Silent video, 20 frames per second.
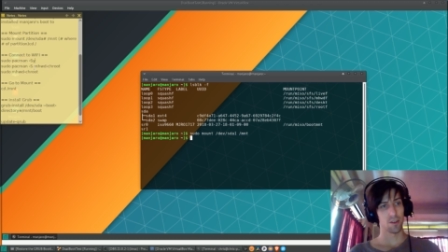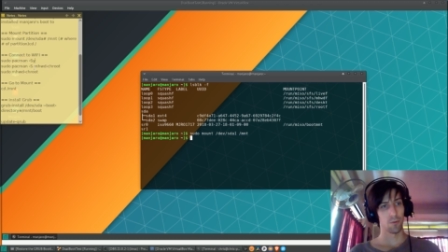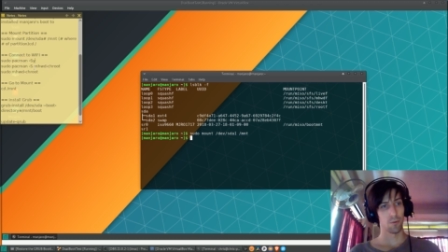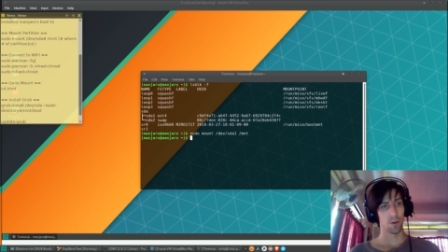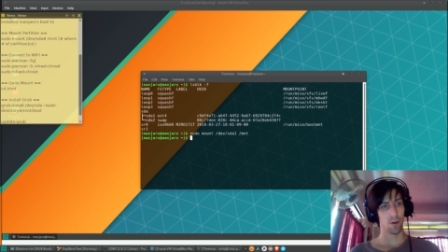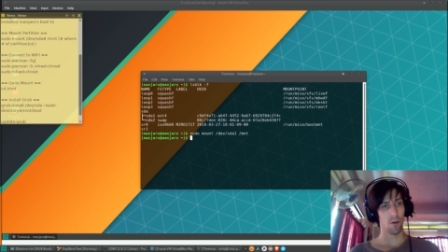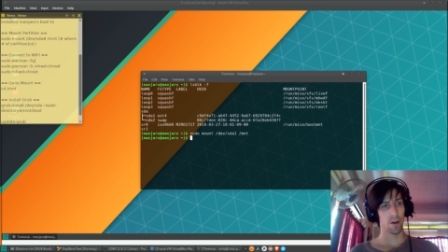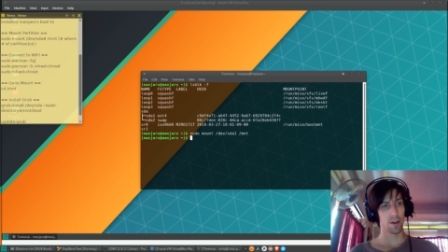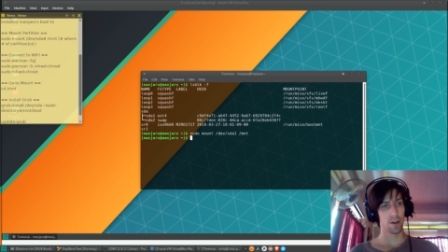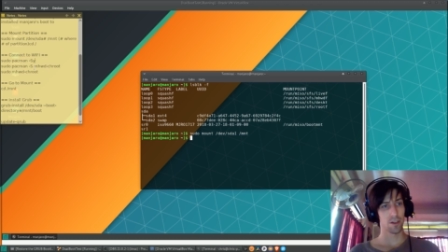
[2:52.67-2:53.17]
we're
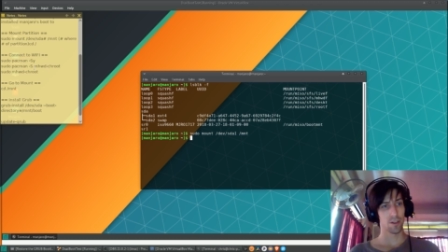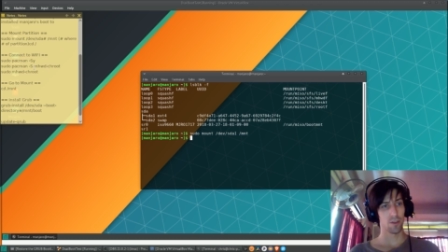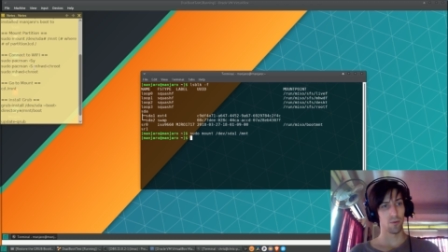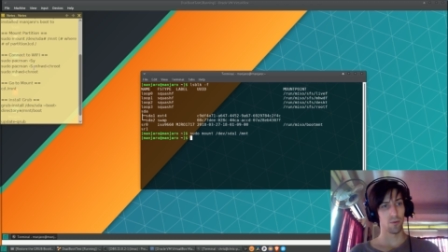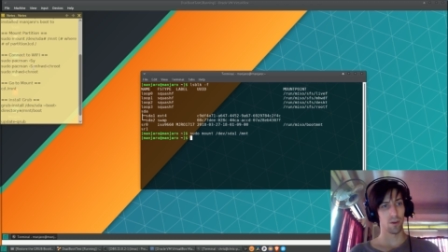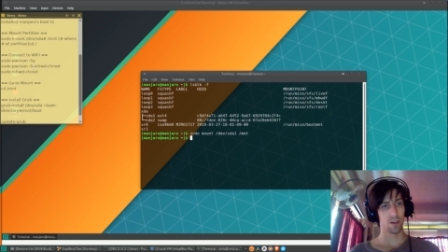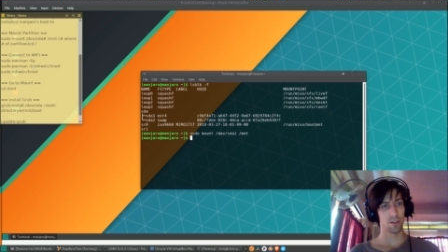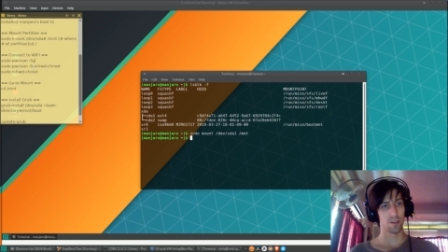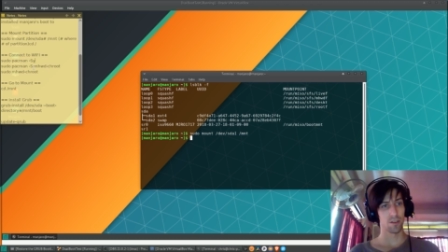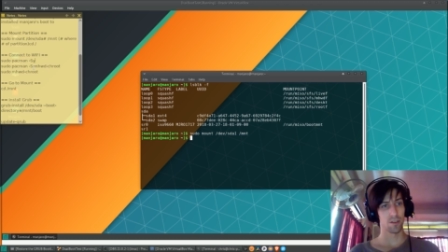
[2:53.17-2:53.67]
going to
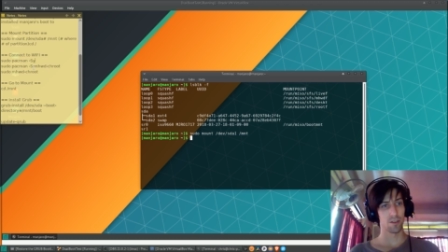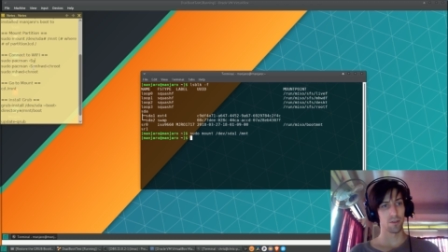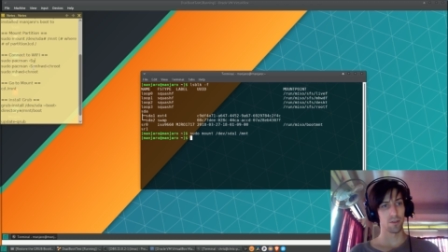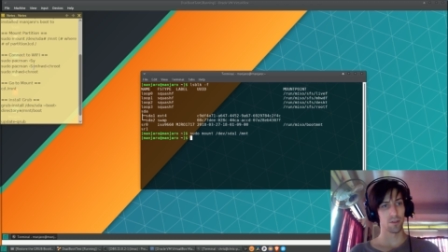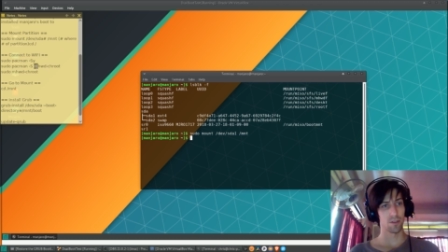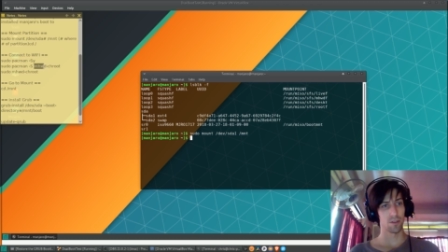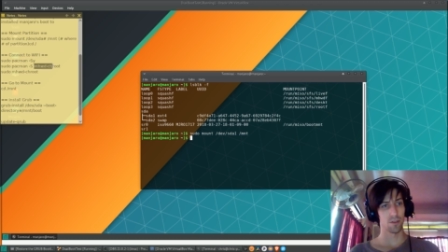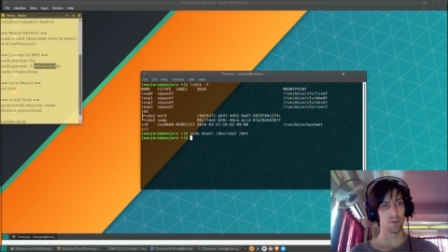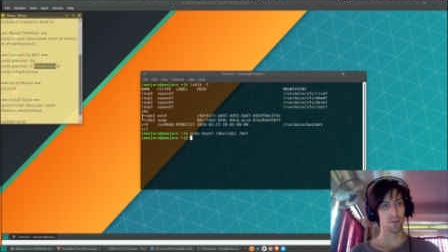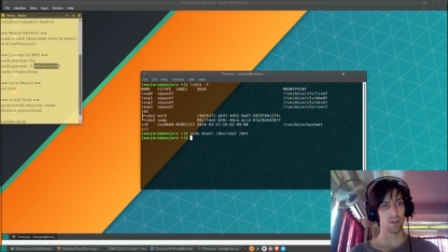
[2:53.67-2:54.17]
want to
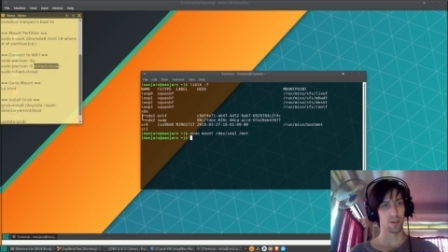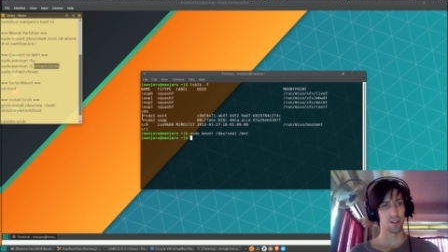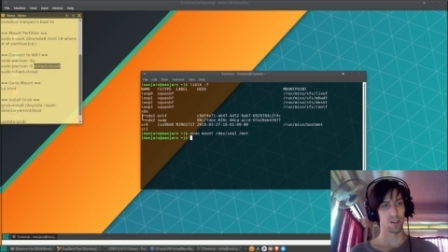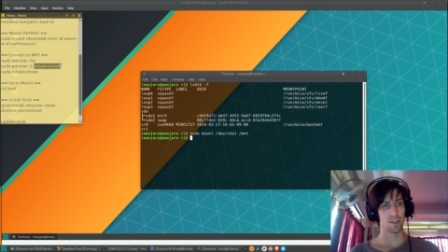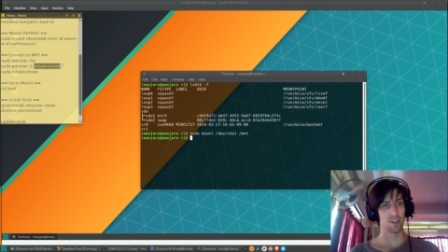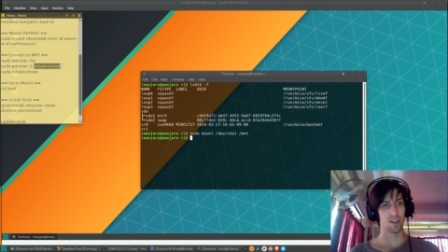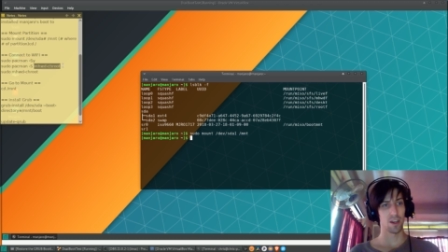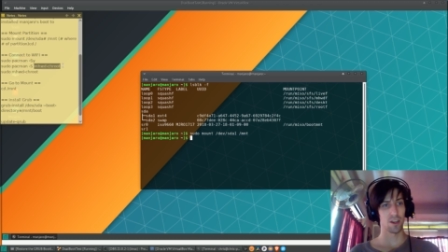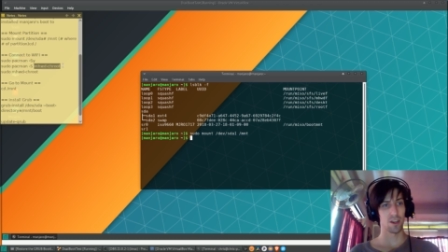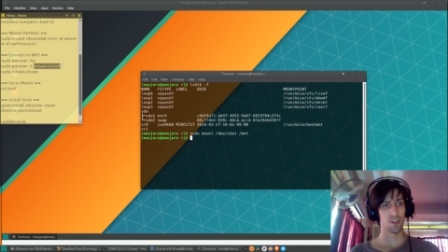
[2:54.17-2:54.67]
do a
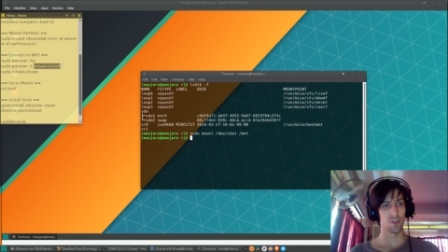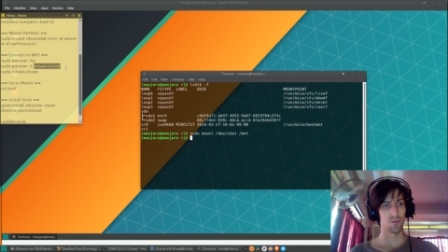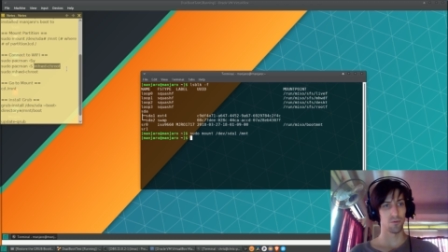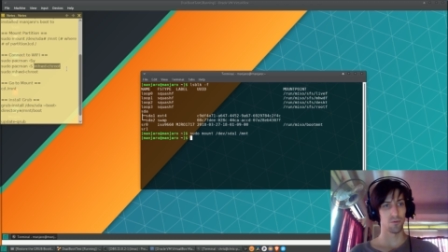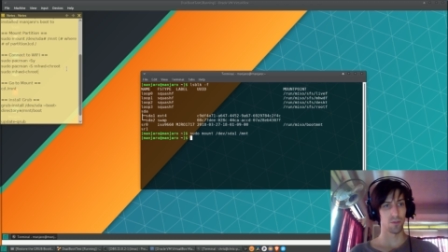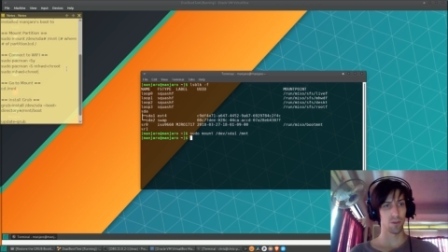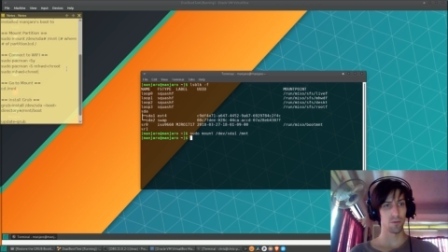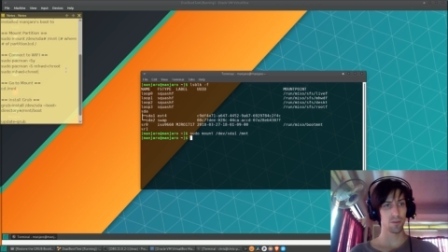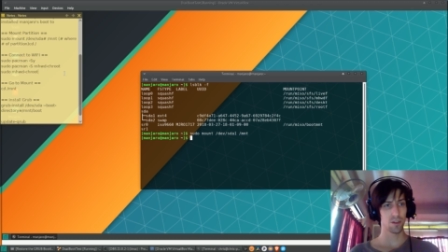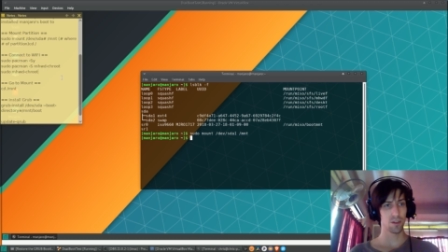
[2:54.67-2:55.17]

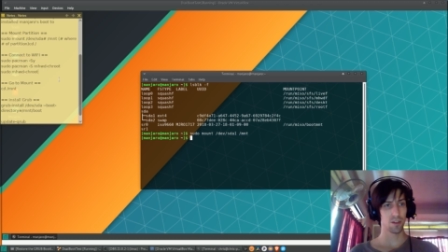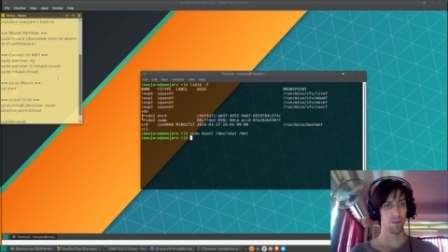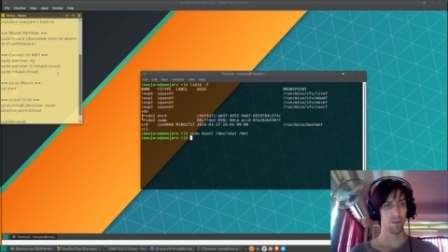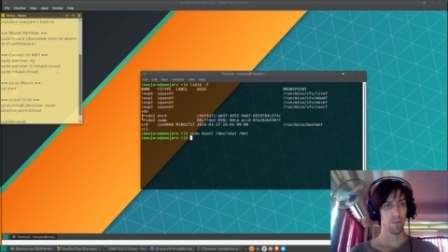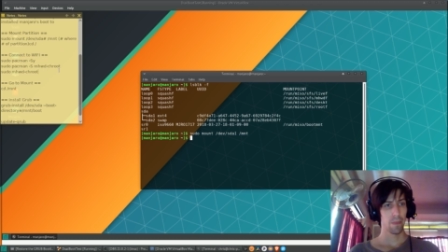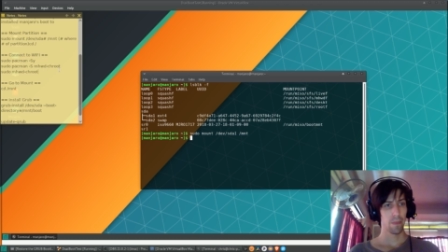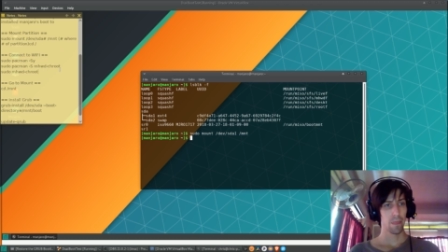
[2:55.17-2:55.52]
chroot